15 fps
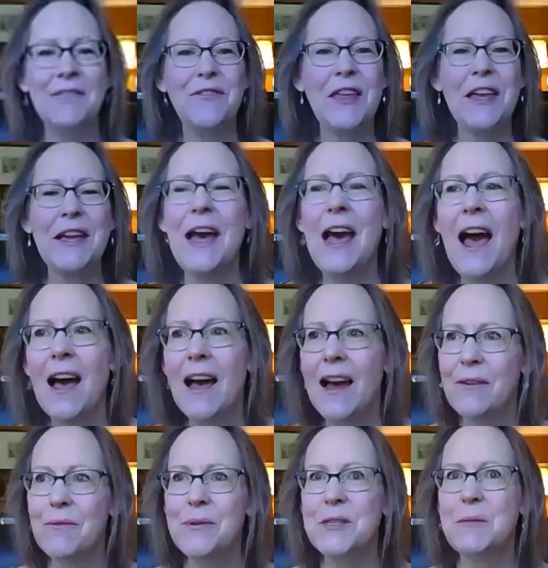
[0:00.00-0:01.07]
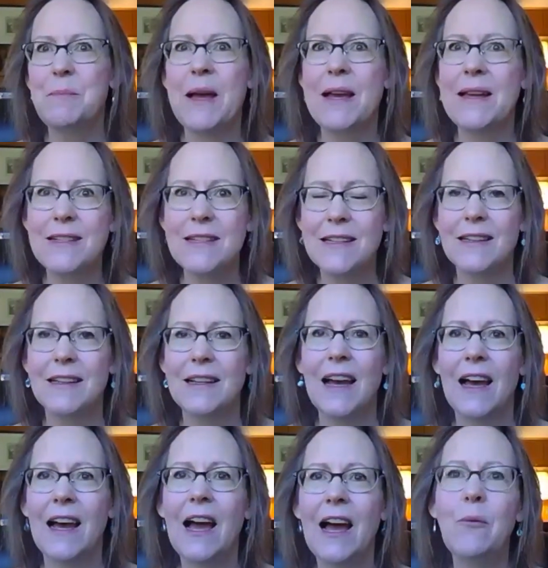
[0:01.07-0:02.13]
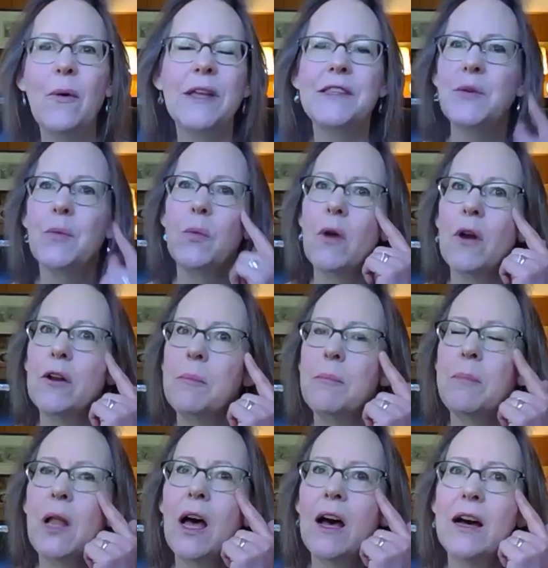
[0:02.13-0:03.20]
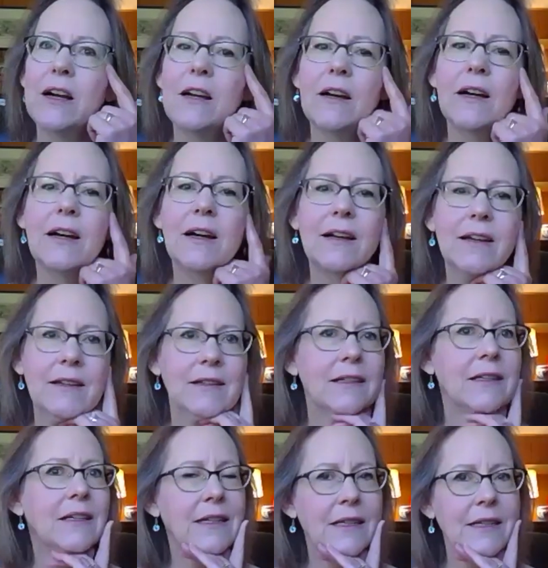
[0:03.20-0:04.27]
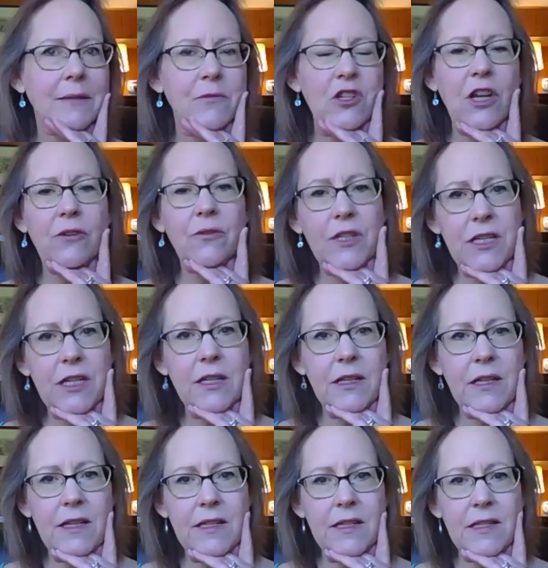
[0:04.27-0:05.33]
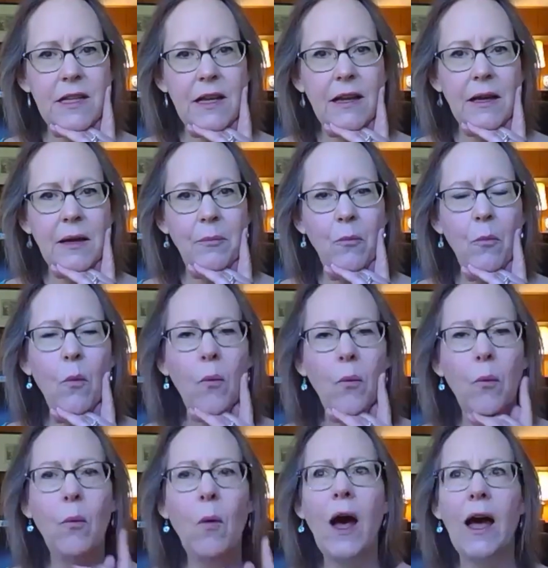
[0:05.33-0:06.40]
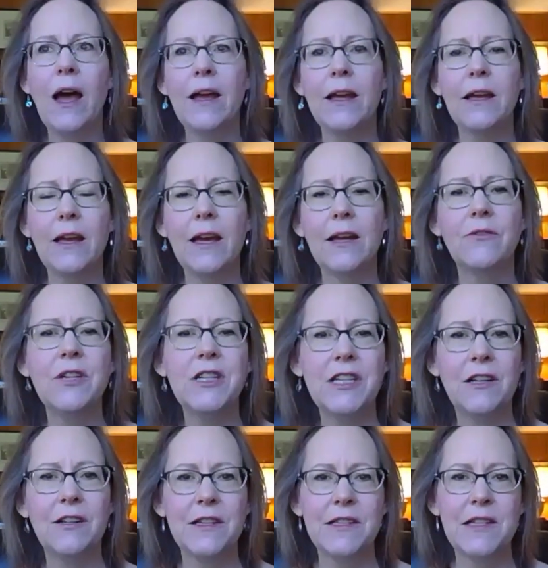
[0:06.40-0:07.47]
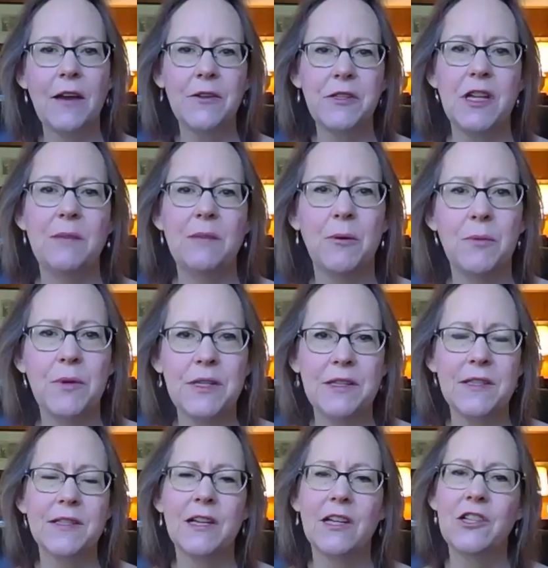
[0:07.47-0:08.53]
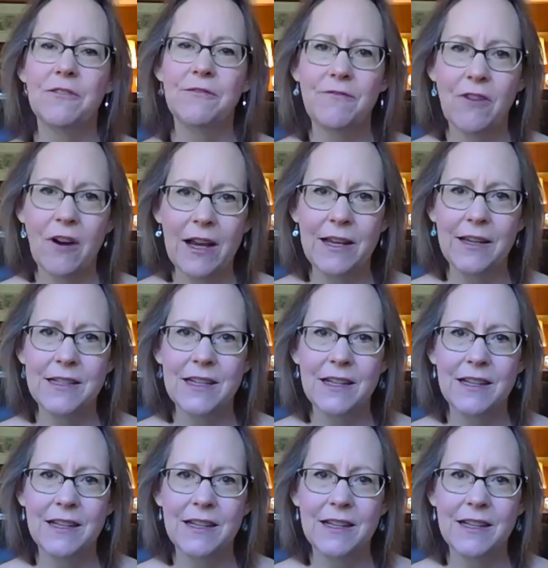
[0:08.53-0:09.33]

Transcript: thing I will spend. I once wrote a blog on General Tilney's, why Henry Tilney's housekeeper was in such a fright